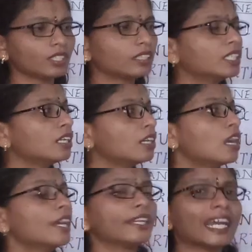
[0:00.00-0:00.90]
The
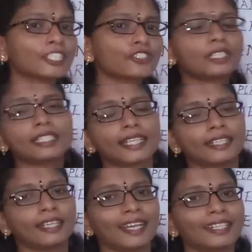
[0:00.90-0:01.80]
natural
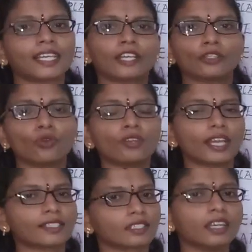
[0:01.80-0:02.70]
satellites are known
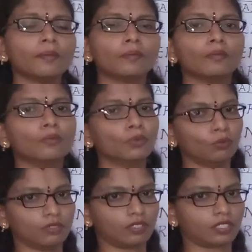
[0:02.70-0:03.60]
as the
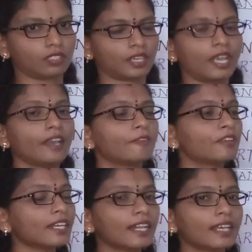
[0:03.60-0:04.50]
moons,
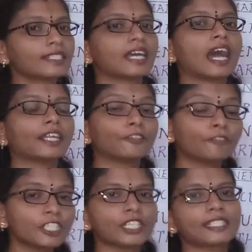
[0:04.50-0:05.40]
whereas the
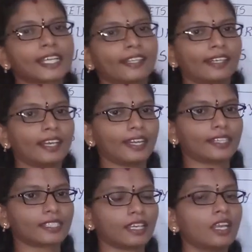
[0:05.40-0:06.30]
artificial
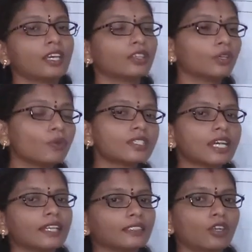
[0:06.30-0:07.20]
satellites, those
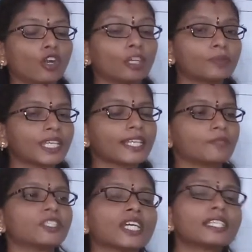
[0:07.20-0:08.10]
are the objects
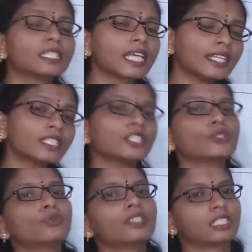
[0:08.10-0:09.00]
which are sent
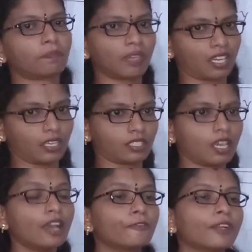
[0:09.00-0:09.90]
into the space
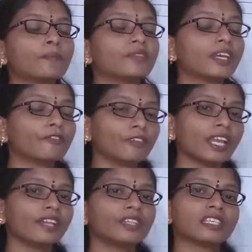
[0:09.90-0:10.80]
from
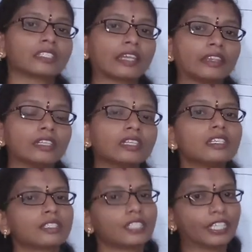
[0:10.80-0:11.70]
where they send the
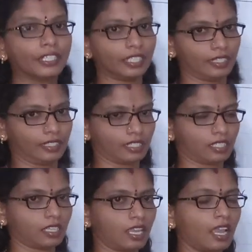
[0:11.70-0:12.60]

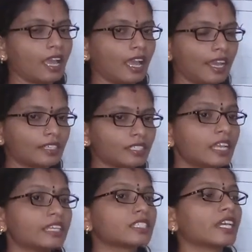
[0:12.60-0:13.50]
signals, and
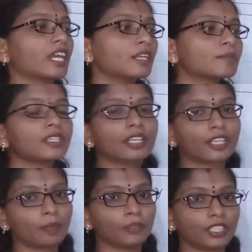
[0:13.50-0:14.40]
it helps in the
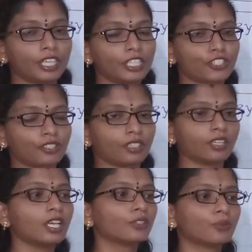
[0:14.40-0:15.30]
communication
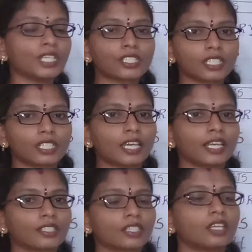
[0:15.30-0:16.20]
through
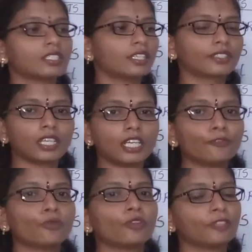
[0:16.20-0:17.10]
internet, the
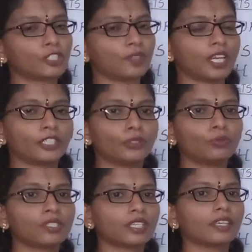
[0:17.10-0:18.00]
telephone which we are
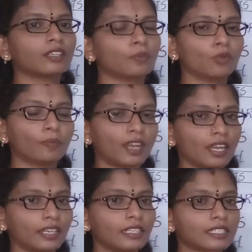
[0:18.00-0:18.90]
using, the
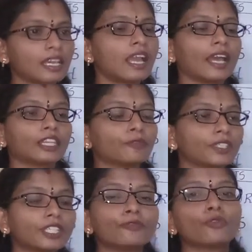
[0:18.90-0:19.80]
mobiles, and the
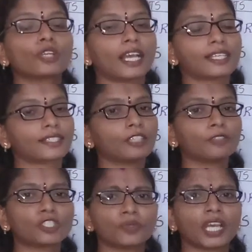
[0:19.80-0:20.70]
weather forecasting
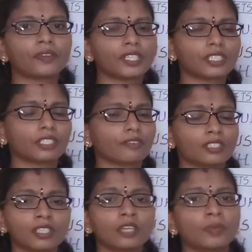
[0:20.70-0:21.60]
which we are
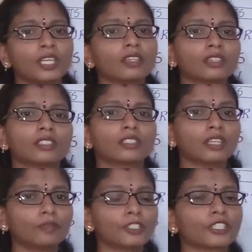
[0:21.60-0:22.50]
receiving, the
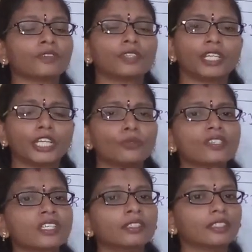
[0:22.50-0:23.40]
television, the radio
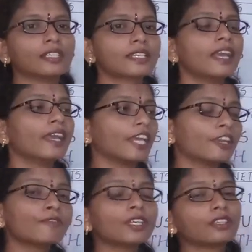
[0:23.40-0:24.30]
signals.
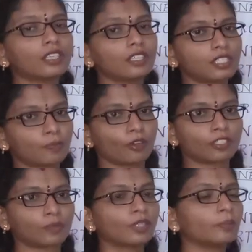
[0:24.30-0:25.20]
Everything is
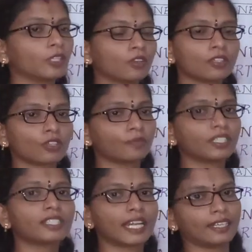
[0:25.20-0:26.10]
possible because of the
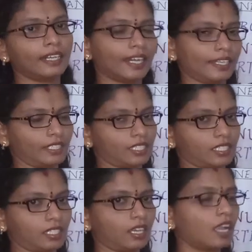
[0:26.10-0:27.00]
satellites.